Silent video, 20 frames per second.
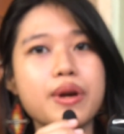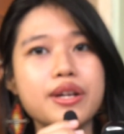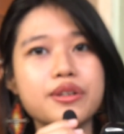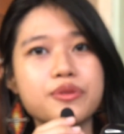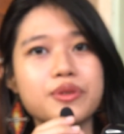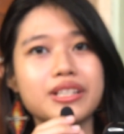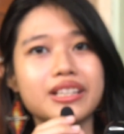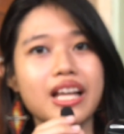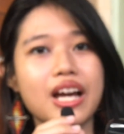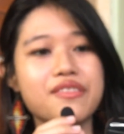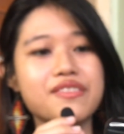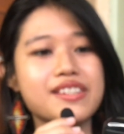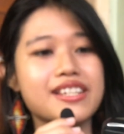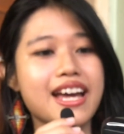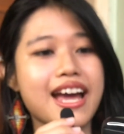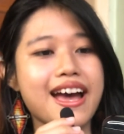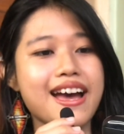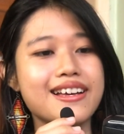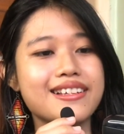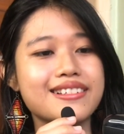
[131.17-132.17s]
battery life it
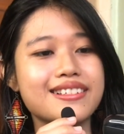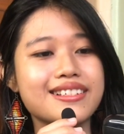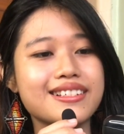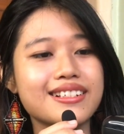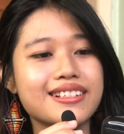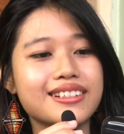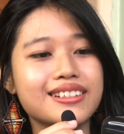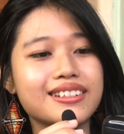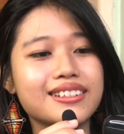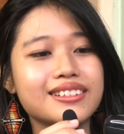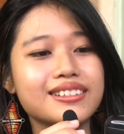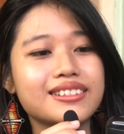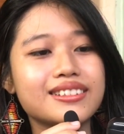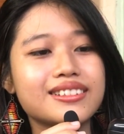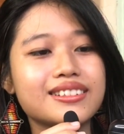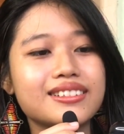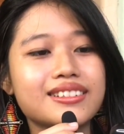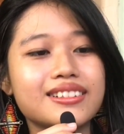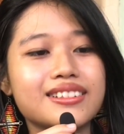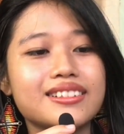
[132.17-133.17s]
has
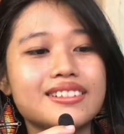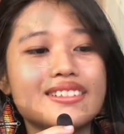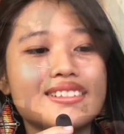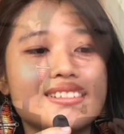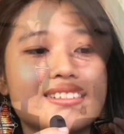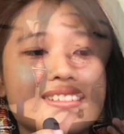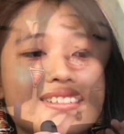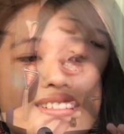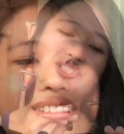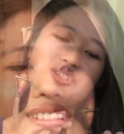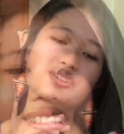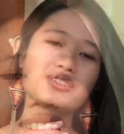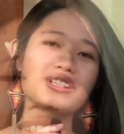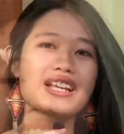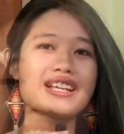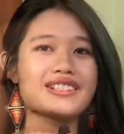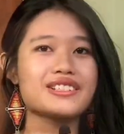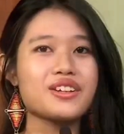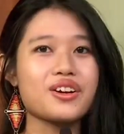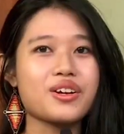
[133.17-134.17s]
so
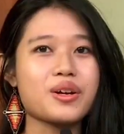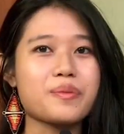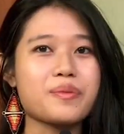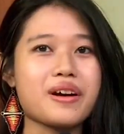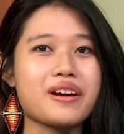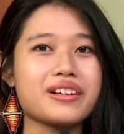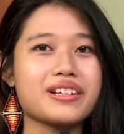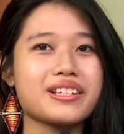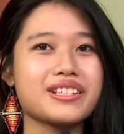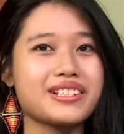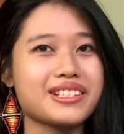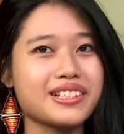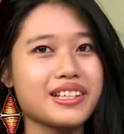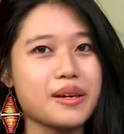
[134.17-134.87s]
let's talk about his